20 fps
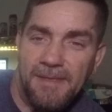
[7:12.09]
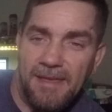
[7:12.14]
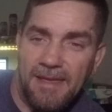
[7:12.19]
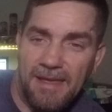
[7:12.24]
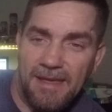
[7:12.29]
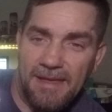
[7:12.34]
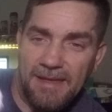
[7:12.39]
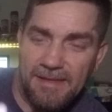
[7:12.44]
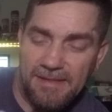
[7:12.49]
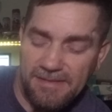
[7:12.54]

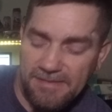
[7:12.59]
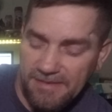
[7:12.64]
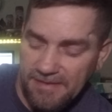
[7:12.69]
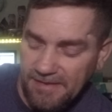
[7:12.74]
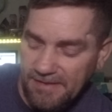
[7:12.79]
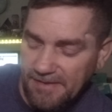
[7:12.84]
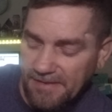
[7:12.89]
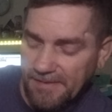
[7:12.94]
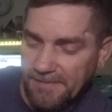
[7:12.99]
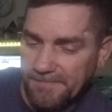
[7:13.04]
And
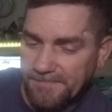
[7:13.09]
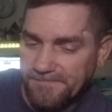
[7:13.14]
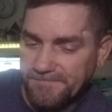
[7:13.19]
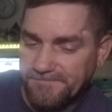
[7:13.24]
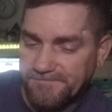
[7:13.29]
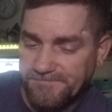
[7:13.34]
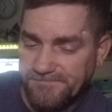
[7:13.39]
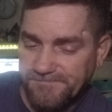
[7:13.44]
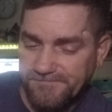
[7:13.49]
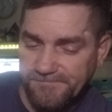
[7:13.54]
um,
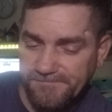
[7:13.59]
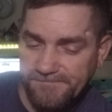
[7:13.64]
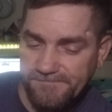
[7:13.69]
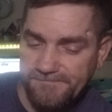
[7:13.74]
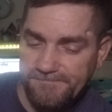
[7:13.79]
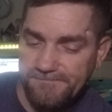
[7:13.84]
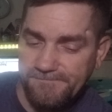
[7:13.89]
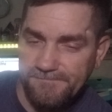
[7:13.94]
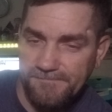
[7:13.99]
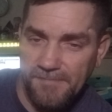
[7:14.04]

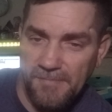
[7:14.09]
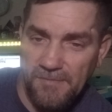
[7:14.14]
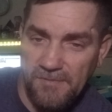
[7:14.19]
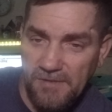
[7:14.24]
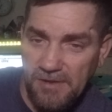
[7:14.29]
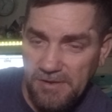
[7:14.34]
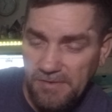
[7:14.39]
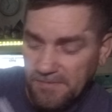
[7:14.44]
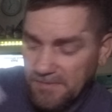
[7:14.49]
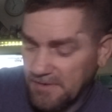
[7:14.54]

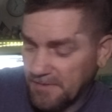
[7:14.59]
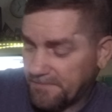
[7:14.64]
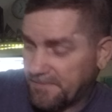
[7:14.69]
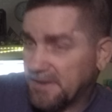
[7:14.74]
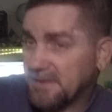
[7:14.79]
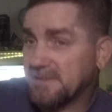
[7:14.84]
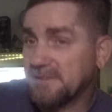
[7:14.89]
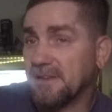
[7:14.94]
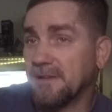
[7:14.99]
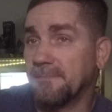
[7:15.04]
well, you want to
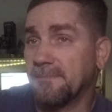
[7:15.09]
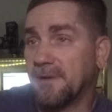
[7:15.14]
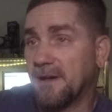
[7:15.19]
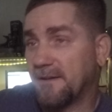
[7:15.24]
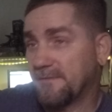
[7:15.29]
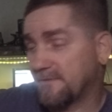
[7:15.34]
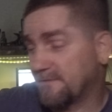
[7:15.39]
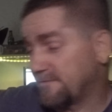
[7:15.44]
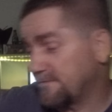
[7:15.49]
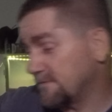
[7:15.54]
pick something
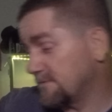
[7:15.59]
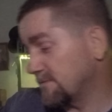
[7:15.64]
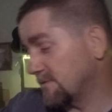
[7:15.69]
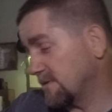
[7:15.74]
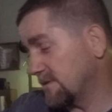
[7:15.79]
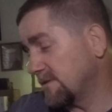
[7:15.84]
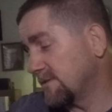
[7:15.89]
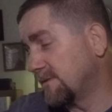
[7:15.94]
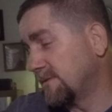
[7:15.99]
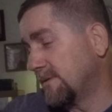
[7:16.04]
off the
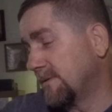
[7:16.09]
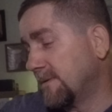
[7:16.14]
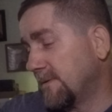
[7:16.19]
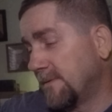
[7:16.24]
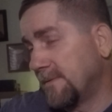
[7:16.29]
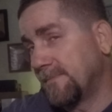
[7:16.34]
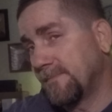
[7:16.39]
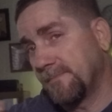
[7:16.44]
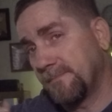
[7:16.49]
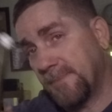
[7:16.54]
floor,
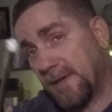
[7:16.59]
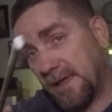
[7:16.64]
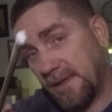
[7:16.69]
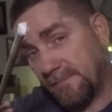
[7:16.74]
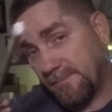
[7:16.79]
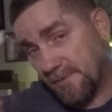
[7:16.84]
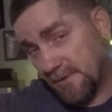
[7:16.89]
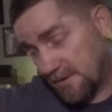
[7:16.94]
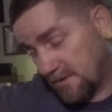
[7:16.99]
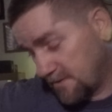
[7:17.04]

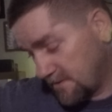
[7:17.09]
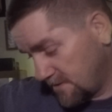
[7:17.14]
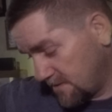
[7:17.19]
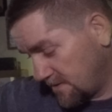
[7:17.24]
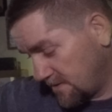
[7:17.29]
paper,